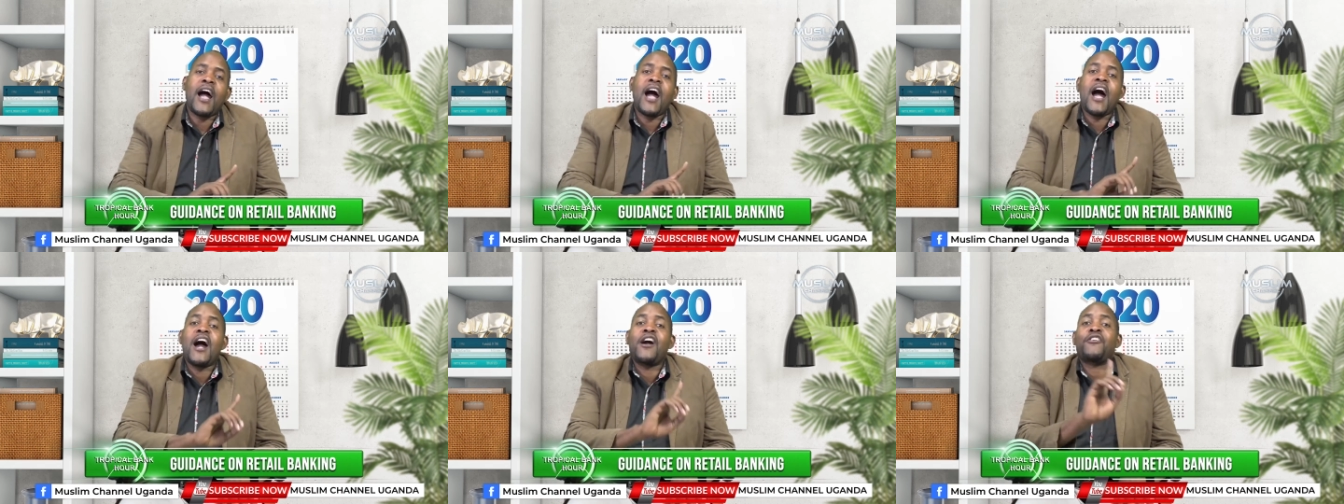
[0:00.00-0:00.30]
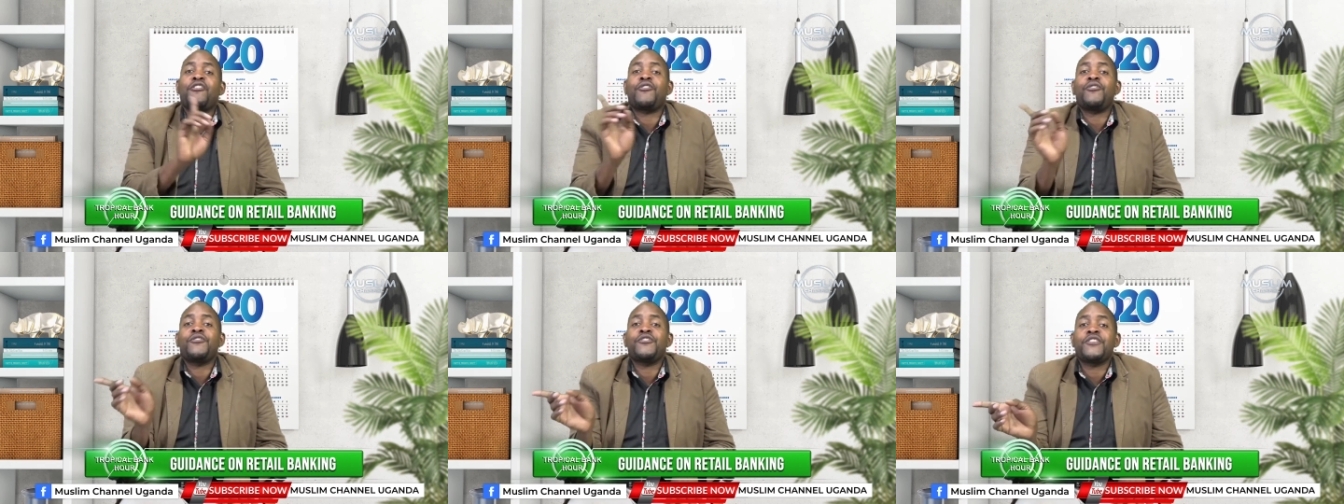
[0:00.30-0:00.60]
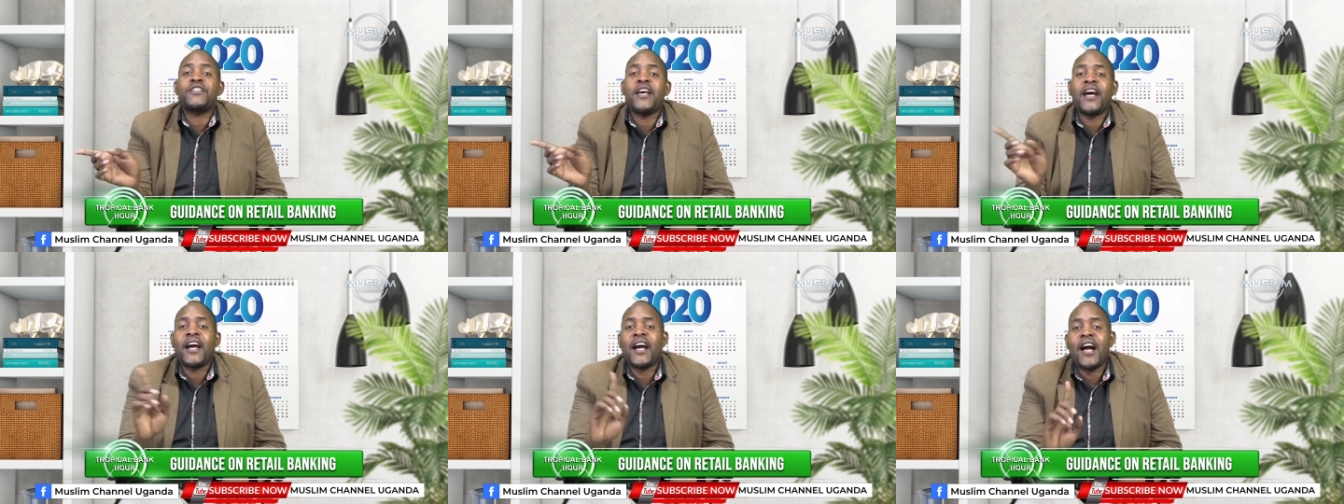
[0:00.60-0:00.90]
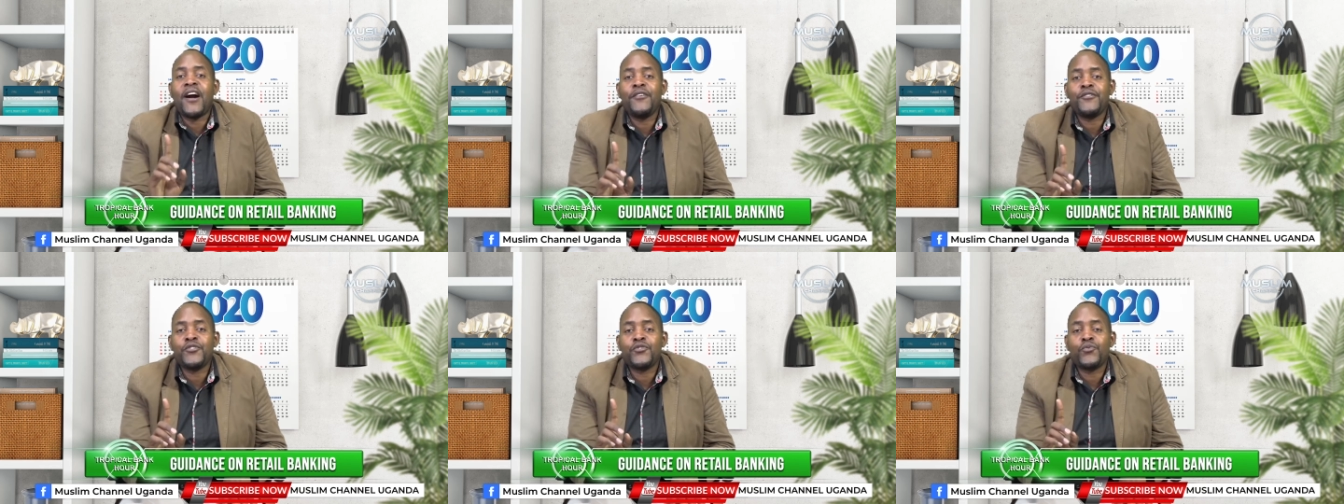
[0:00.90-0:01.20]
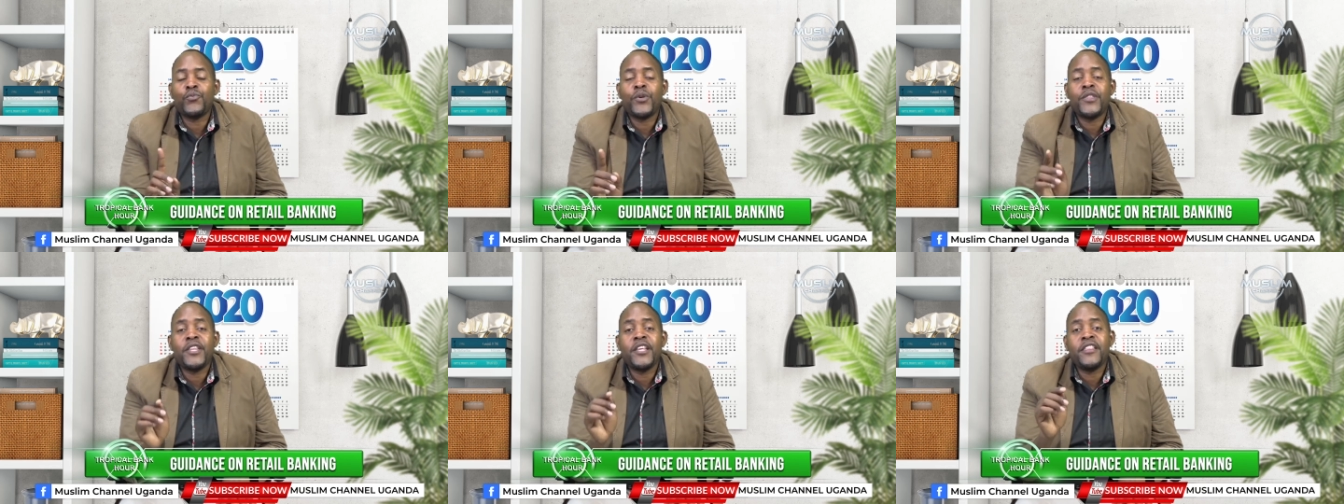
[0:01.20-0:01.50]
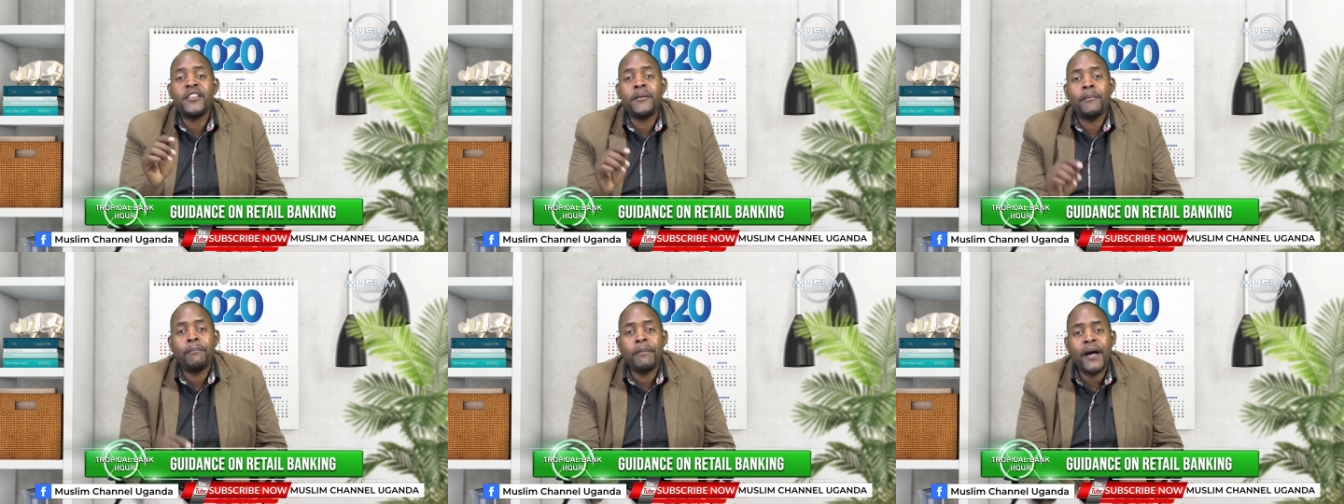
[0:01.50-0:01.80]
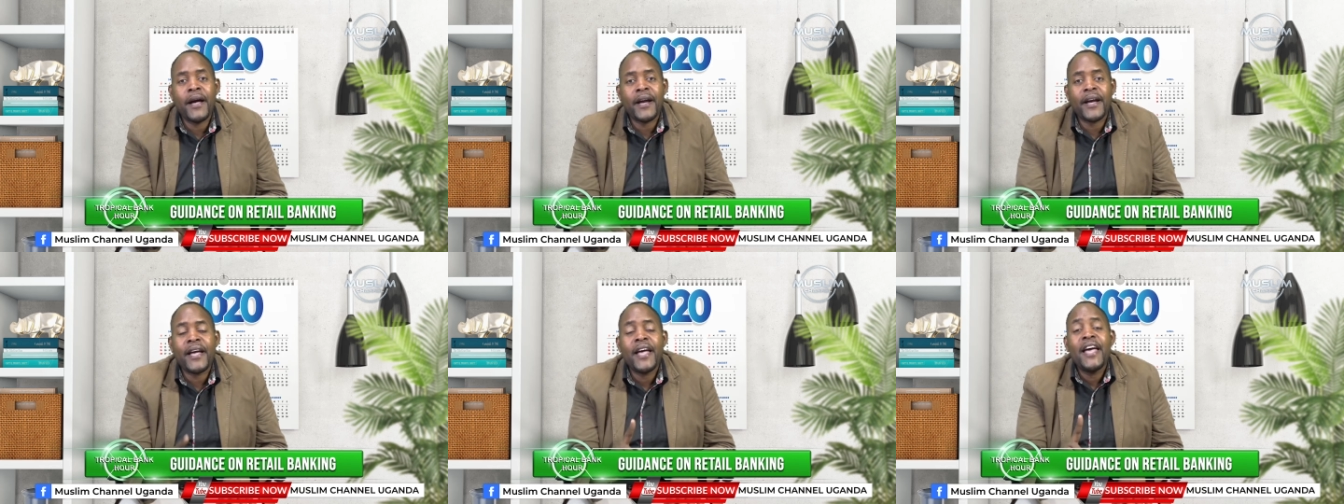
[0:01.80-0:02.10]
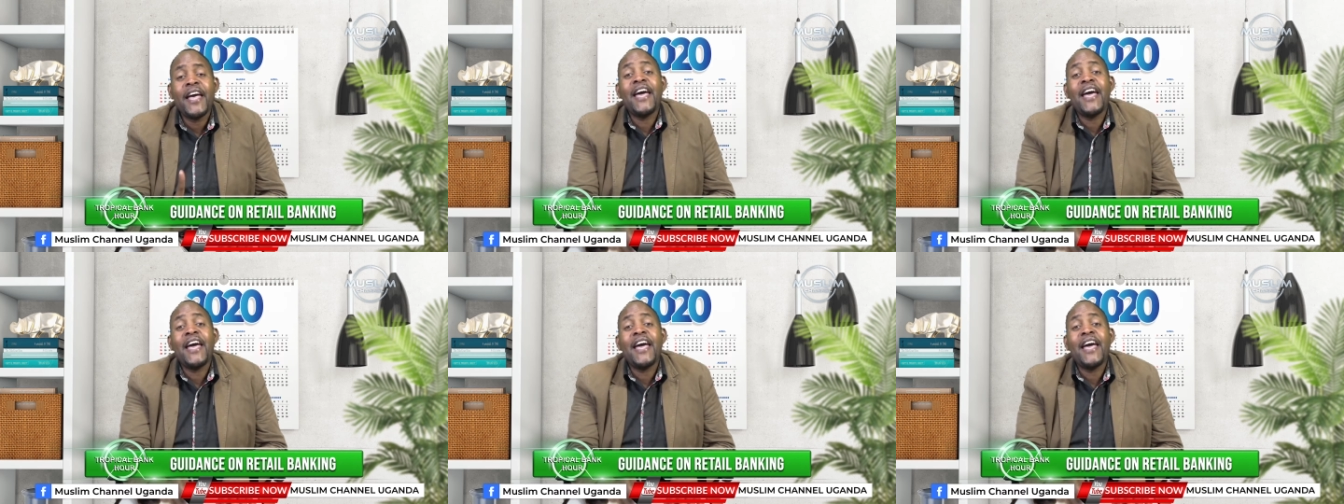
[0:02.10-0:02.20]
across accounts within the bank